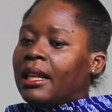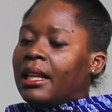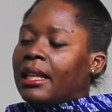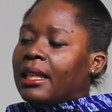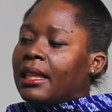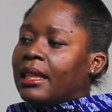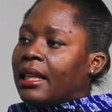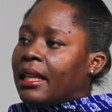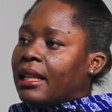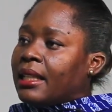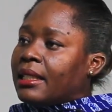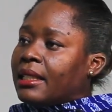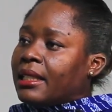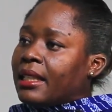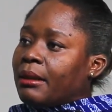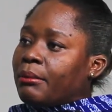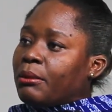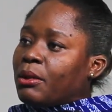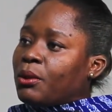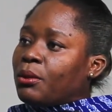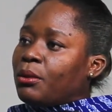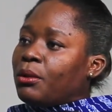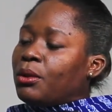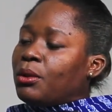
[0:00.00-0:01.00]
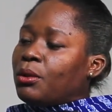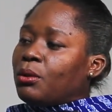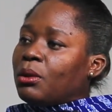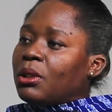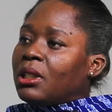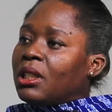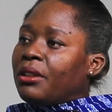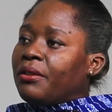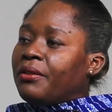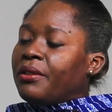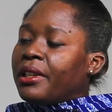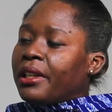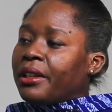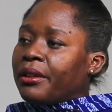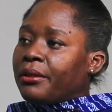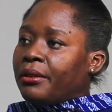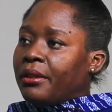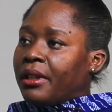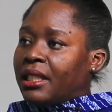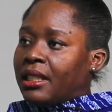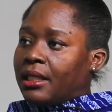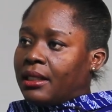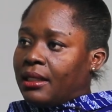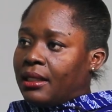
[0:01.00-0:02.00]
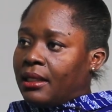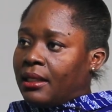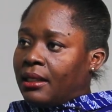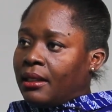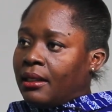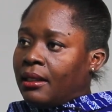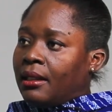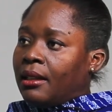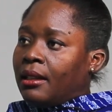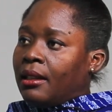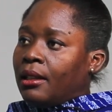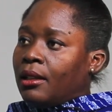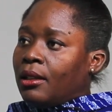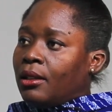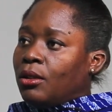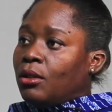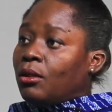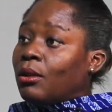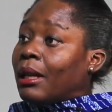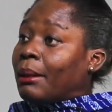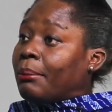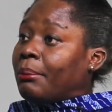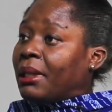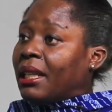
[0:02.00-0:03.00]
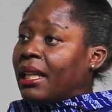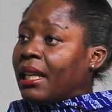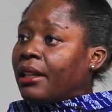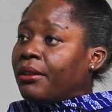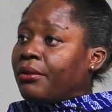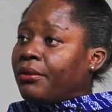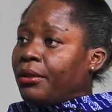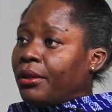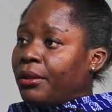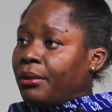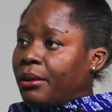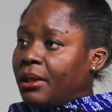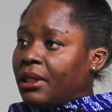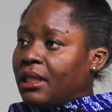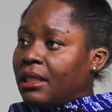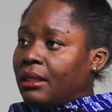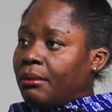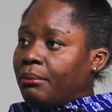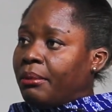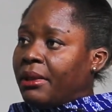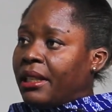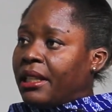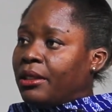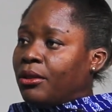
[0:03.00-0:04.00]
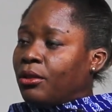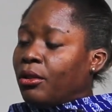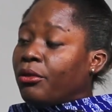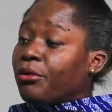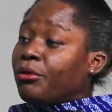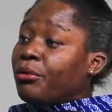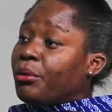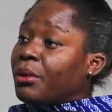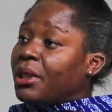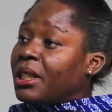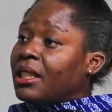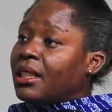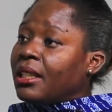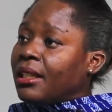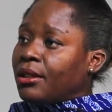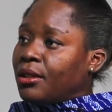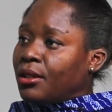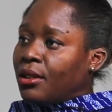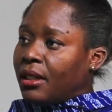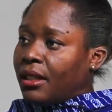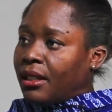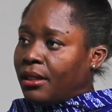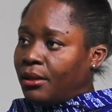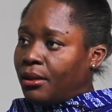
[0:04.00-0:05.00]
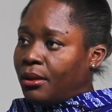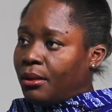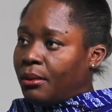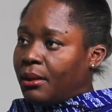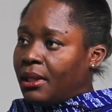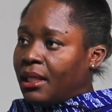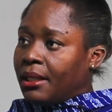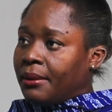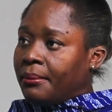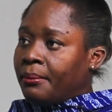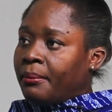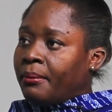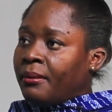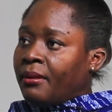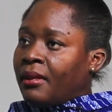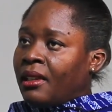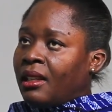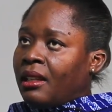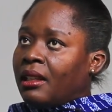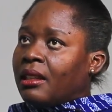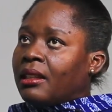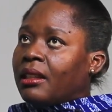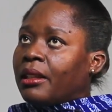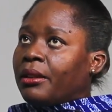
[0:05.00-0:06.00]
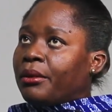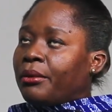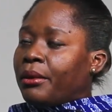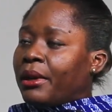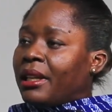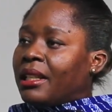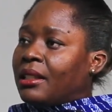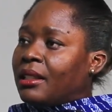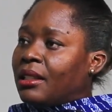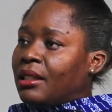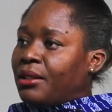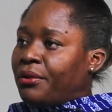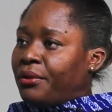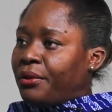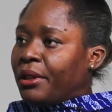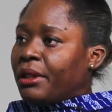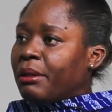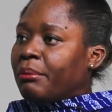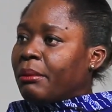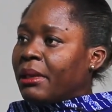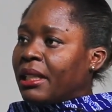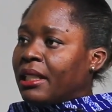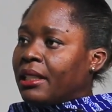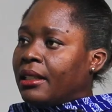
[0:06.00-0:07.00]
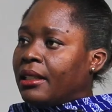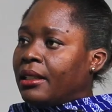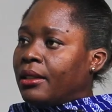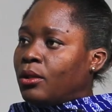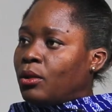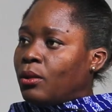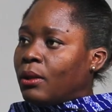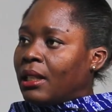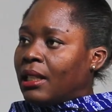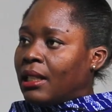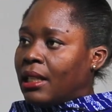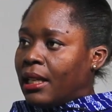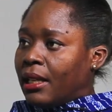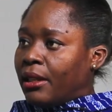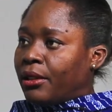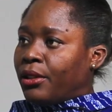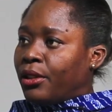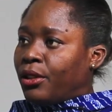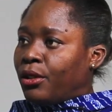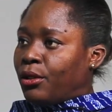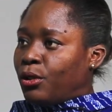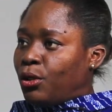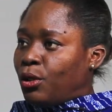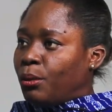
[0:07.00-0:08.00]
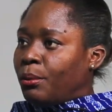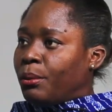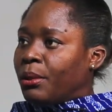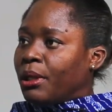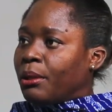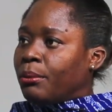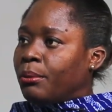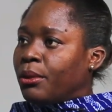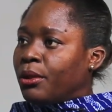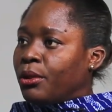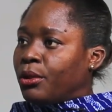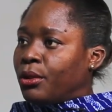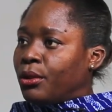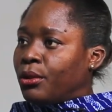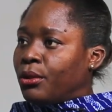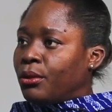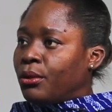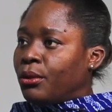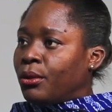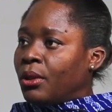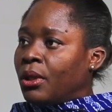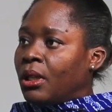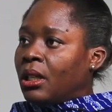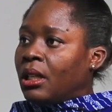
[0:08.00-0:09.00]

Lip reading: Then some schools will give you a grant. You apply for it based on research you are doing. And the grant is free money to allow you to be able to